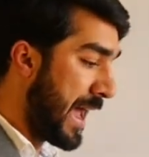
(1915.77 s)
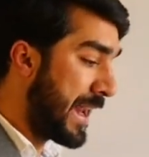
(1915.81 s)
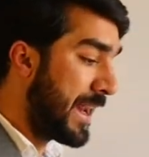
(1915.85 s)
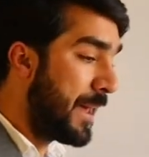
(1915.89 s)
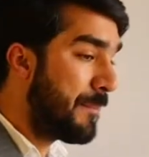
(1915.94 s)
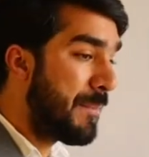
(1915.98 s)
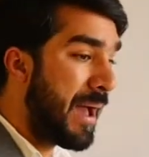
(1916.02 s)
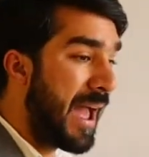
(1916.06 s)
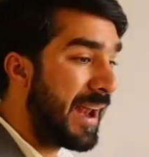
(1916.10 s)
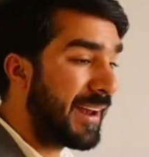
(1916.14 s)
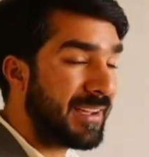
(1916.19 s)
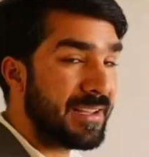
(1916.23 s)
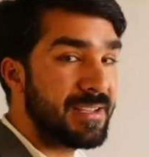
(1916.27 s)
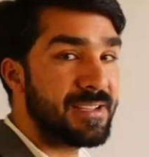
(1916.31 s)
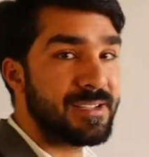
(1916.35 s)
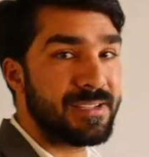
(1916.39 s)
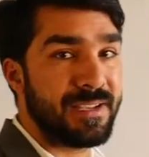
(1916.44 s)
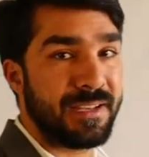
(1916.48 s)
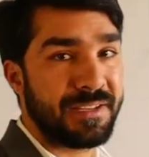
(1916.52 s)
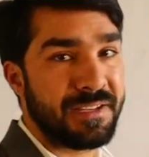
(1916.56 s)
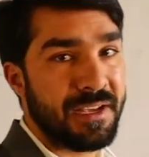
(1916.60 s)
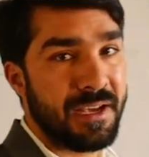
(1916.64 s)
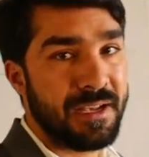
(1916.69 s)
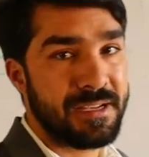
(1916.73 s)
an American
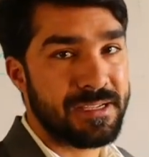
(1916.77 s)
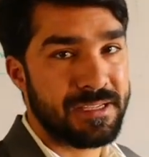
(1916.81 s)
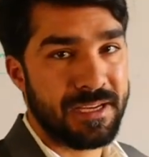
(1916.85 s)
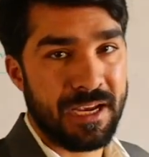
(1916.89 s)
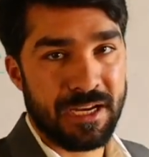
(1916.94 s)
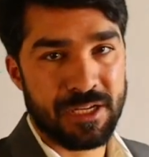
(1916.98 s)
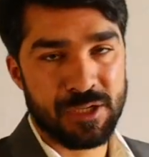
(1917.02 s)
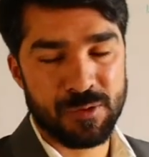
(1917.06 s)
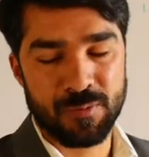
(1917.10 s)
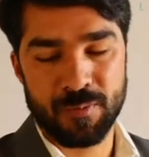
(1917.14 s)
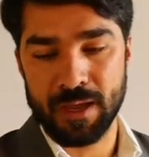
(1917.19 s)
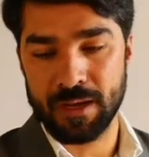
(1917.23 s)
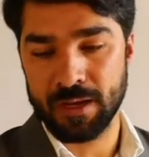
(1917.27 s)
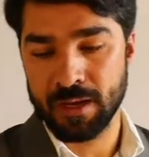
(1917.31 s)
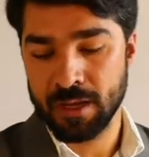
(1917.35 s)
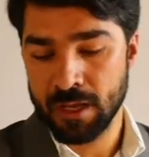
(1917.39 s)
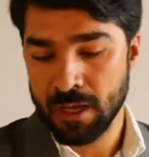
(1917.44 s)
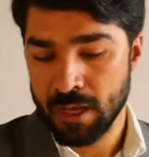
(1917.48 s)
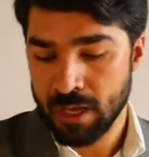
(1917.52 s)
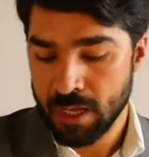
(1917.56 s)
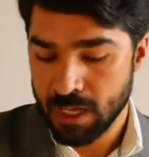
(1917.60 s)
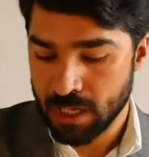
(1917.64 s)
statesman.